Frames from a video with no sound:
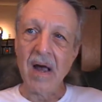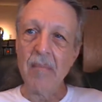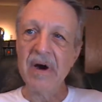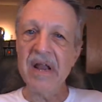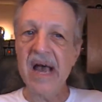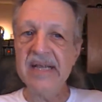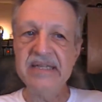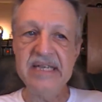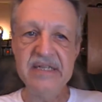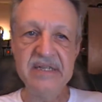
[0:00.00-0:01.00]
But I
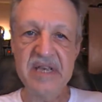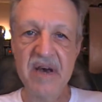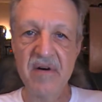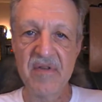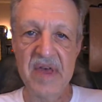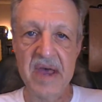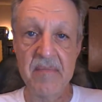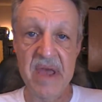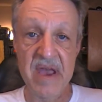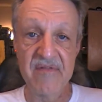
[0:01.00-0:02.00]
didn't tell
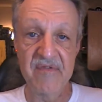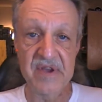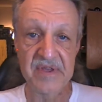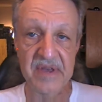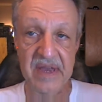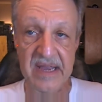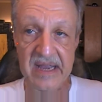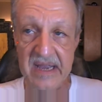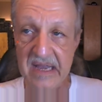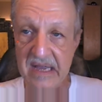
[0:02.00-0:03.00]
them everything.
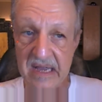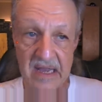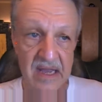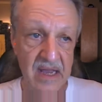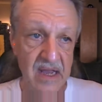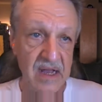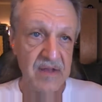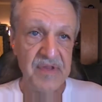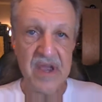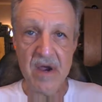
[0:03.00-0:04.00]

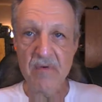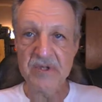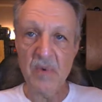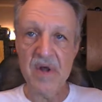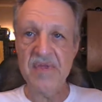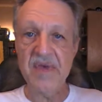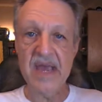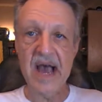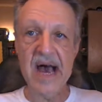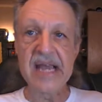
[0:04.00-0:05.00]
There was one
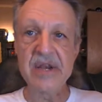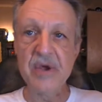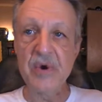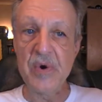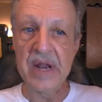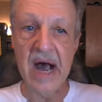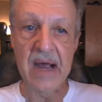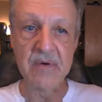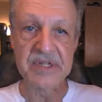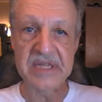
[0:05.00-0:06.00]
thing I knew, and
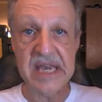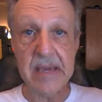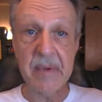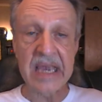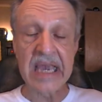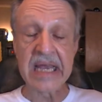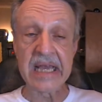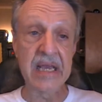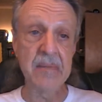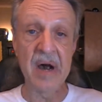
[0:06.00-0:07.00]
I was keeping
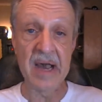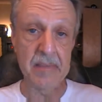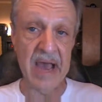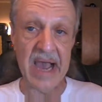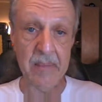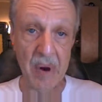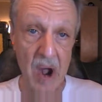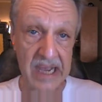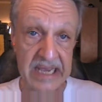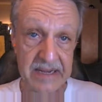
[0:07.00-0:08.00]
it in my back
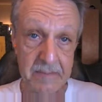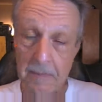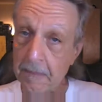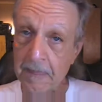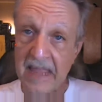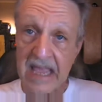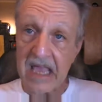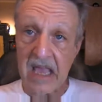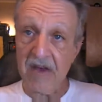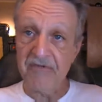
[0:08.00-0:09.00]
pocket.
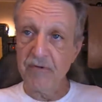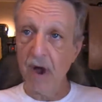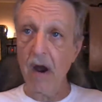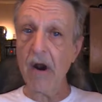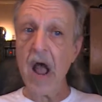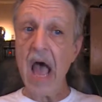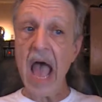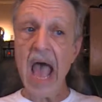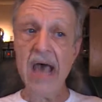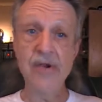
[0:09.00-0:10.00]
If Laura
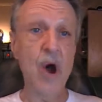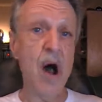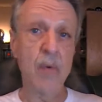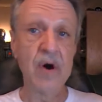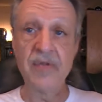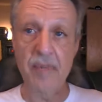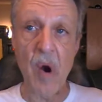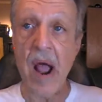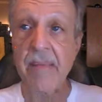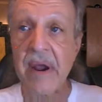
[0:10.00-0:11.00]
had not won the
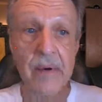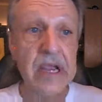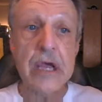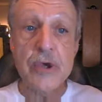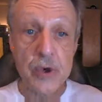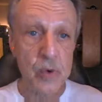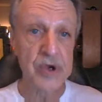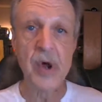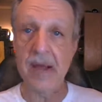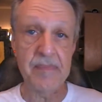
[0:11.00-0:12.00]
primary, you
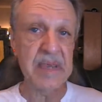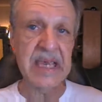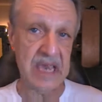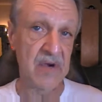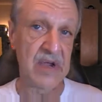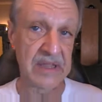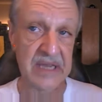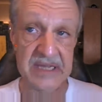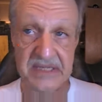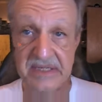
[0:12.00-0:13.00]
would not be hearing
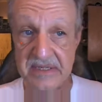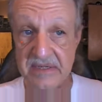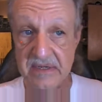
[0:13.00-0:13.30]
this.